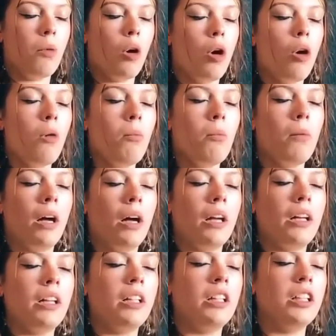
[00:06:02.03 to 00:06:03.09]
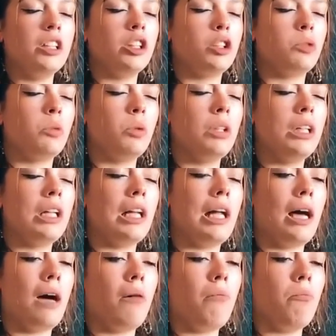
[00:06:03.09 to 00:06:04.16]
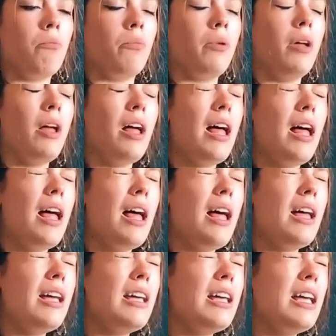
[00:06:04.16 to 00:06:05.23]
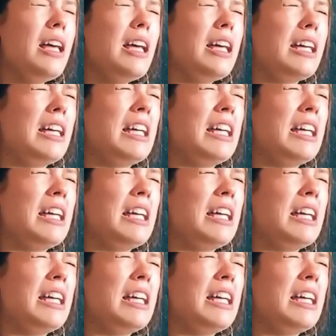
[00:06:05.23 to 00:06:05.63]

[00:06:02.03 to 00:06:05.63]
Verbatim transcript: Courtney Hadwin's rise to fame came with its share of challenges.